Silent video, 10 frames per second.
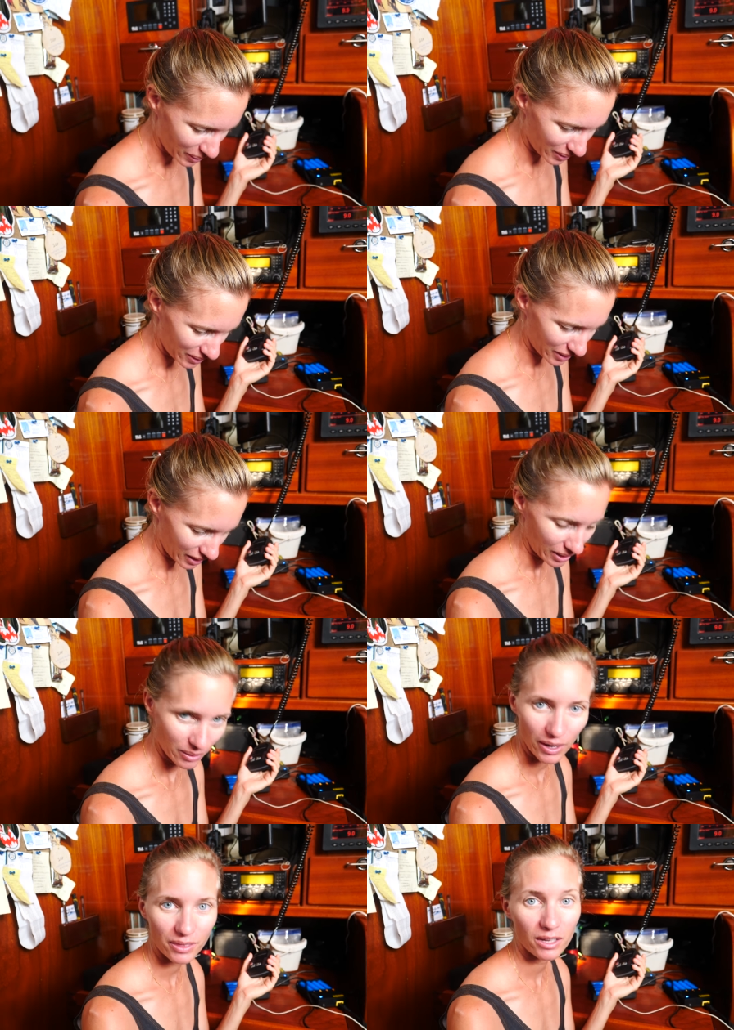but
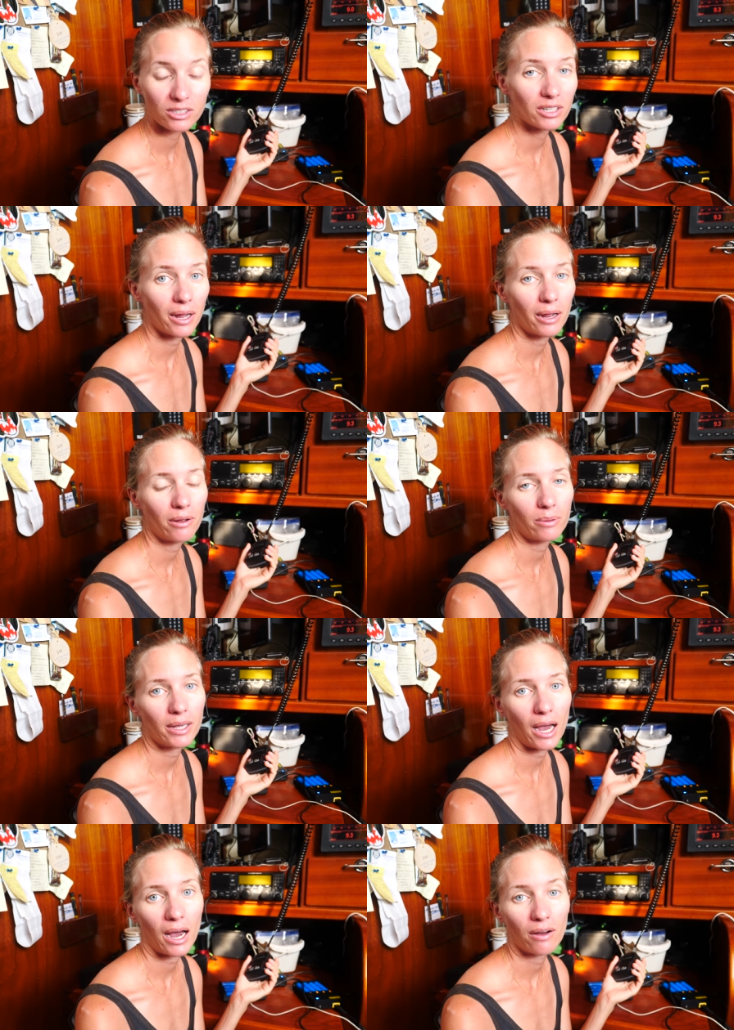uh, I think today we
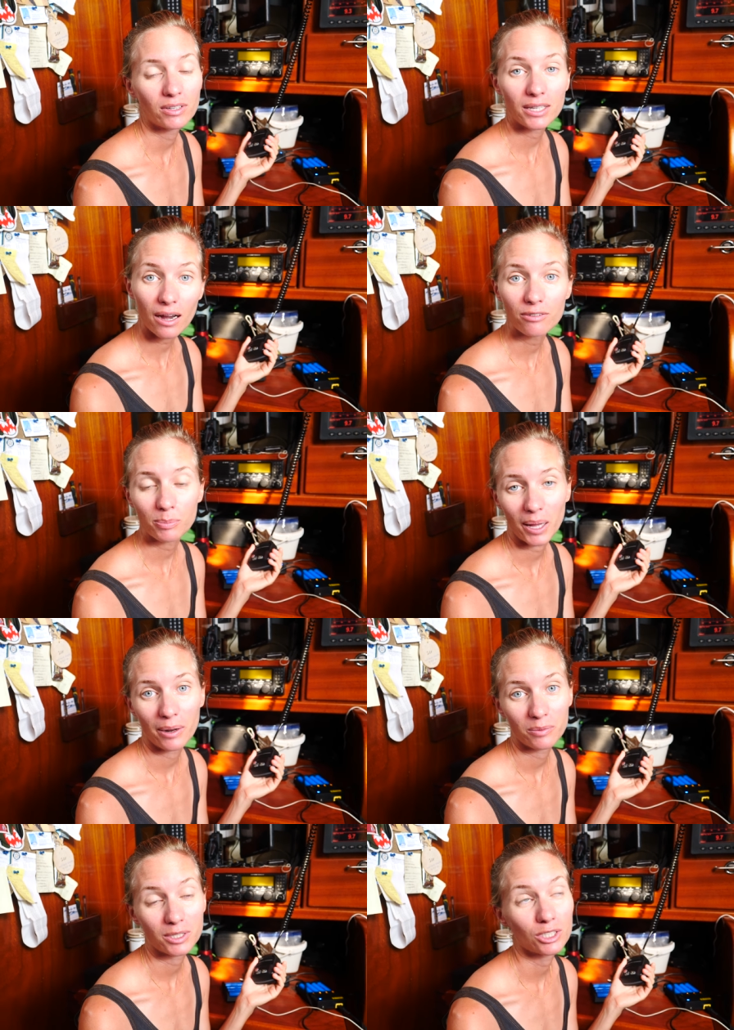have a dive
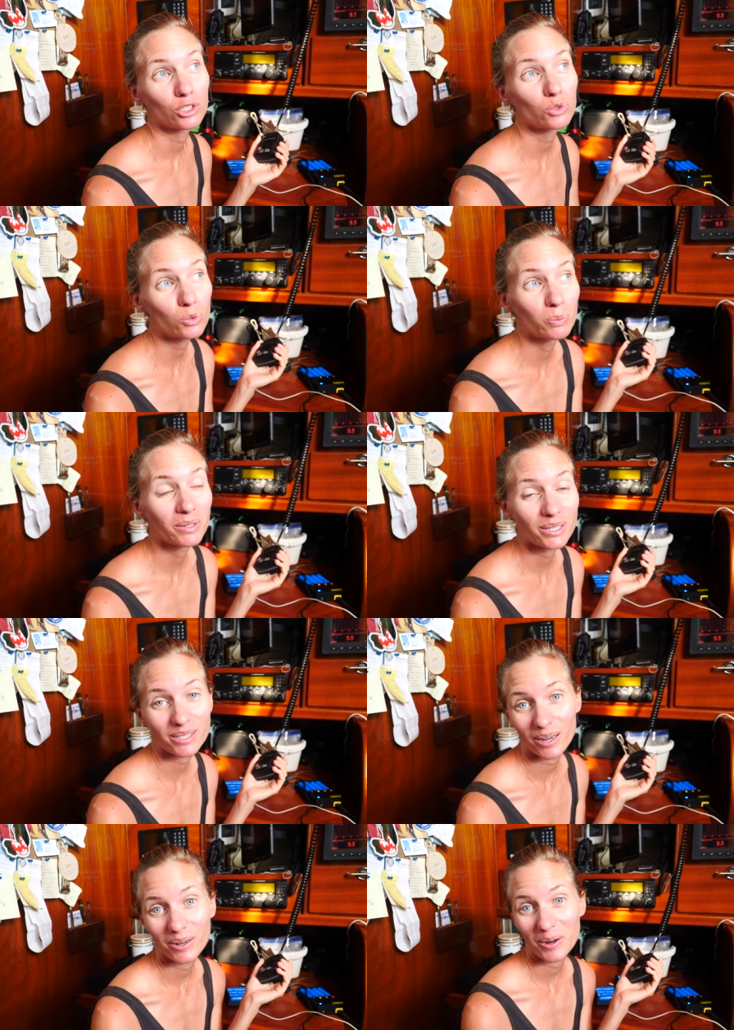plan, which is super what?
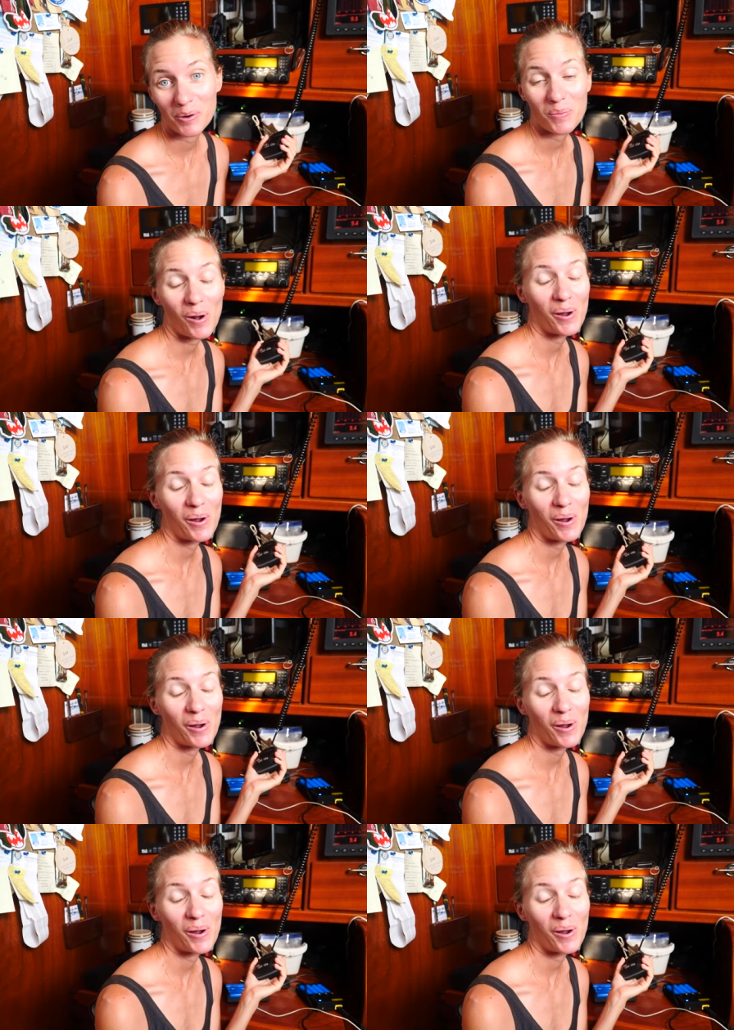exciting. Scuba